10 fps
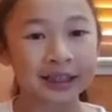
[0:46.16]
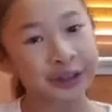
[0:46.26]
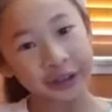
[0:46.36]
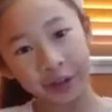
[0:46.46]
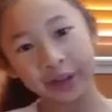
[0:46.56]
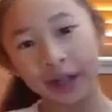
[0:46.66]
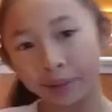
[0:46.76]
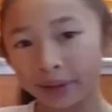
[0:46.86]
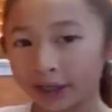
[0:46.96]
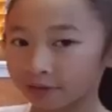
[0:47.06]
shout it out in
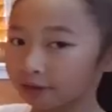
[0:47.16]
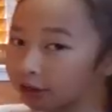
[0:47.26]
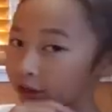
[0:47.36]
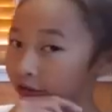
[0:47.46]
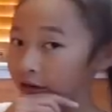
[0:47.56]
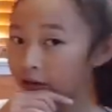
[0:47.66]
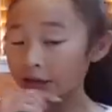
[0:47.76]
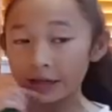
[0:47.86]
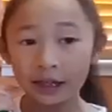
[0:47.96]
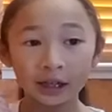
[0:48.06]
my next video.
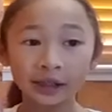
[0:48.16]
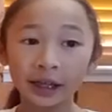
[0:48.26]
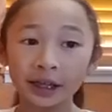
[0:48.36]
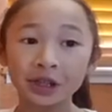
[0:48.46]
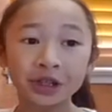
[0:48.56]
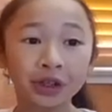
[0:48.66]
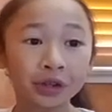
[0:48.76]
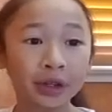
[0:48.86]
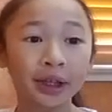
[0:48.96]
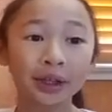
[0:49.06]
Okay, so
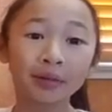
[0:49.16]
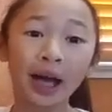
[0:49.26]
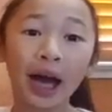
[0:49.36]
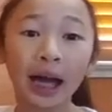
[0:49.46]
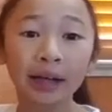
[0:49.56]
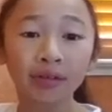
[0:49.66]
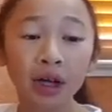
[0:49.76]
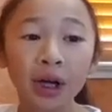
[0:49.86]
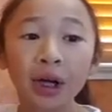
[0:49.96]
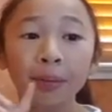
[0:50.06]
here we have
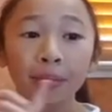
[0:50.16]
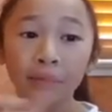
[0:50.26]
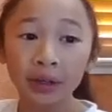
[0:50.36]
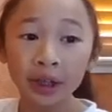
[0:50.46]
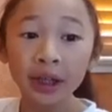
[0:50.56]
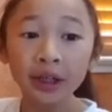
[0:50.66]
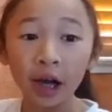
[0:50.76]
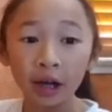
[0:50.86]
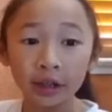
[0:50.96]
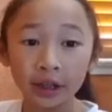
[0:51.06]
Marina
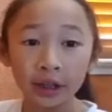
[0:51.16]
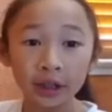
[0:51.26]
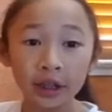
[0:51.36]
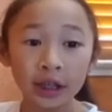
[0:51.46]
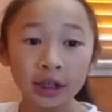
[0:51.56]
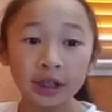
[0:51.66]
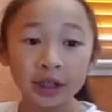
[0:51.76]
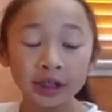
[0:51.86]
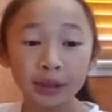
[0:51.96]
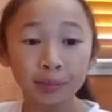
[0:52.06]
Duncan,
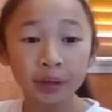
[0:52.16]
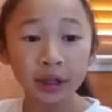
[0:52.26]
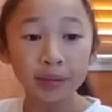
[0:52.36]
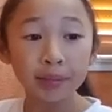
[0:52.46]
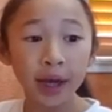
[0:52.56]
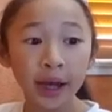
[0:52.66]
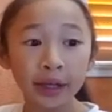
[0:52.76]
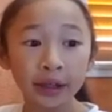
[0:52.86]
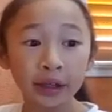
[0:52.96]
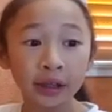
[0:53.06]
Supreme
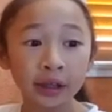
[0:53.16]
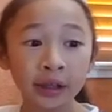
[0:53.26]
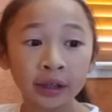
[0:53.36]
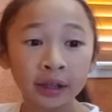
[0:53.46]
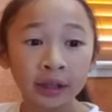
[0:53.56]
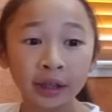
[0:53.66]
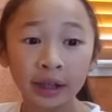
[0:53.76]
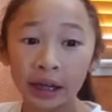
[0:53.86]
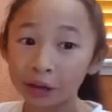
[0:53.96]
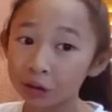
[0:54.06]
Patty,
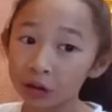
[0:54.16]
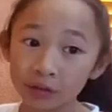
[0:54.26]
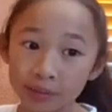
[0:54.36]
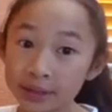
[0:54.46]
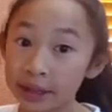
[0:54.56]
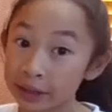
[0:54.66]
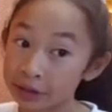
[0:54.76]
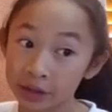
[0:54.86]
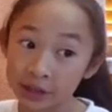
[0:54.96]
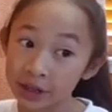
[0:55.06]
and I don't know if I'm saying this
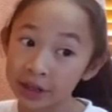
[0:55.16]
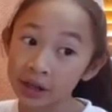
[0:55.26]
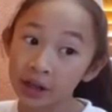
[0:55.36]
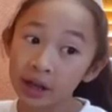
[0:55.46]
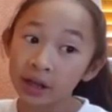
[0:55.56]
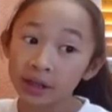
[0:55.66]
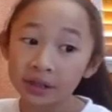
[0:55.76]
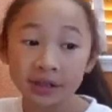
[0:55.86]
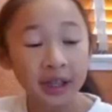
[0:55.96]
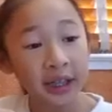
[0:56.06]
right, sorry,
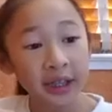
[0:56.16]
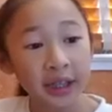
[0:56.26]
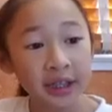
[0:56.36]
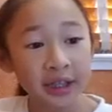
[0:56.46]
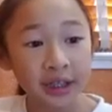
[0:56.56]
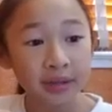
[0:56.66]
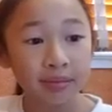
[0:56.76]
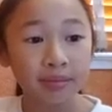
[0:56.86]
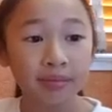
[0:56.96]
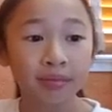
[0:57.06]
Danis
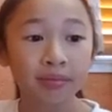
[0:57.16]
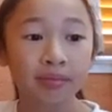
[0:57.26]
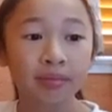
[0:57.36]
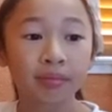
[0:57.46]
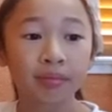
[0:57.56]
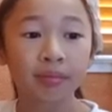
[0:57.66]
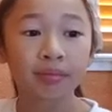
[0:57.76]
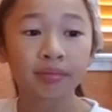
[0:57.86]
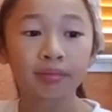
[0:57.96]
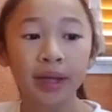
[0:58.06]

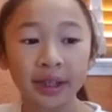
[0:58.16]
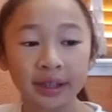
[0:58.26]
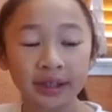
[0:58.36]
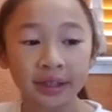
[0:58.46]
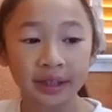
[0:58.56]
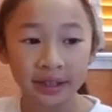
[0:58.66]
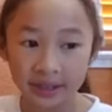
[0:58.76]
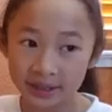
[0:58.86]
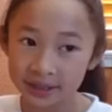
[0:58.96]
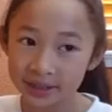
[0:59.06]
Mendez.